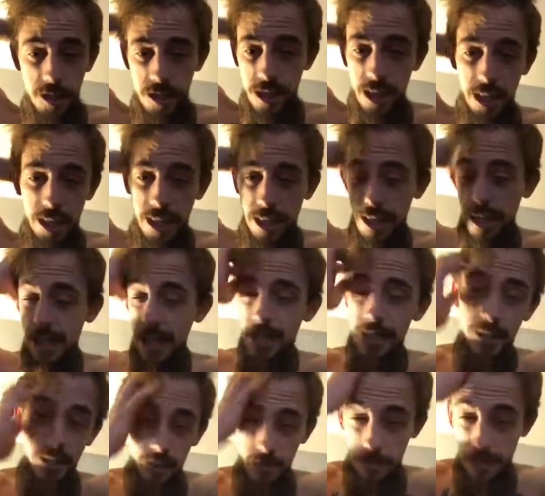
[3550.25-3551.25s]
as I can. It
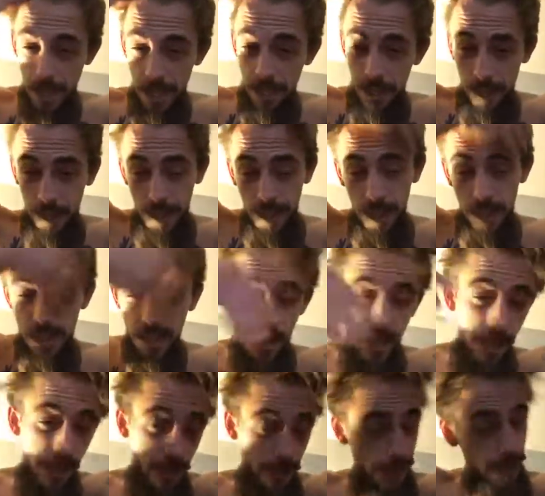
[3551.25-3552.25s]
don't matter
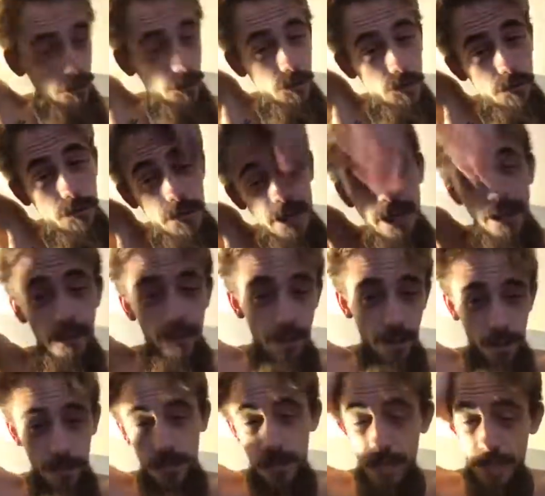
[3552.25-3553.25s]
anything. It don't matter.
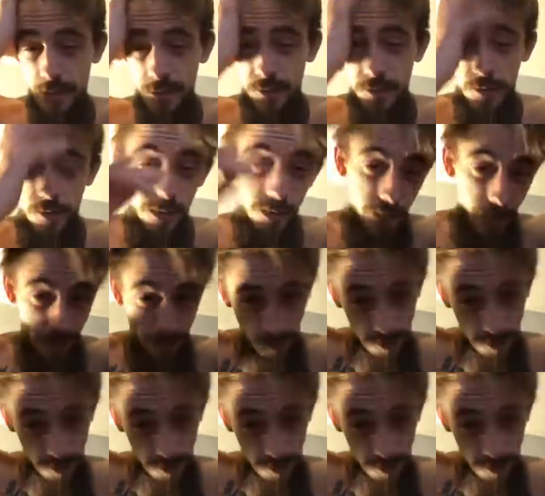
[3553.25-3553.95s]
I'm ready for it.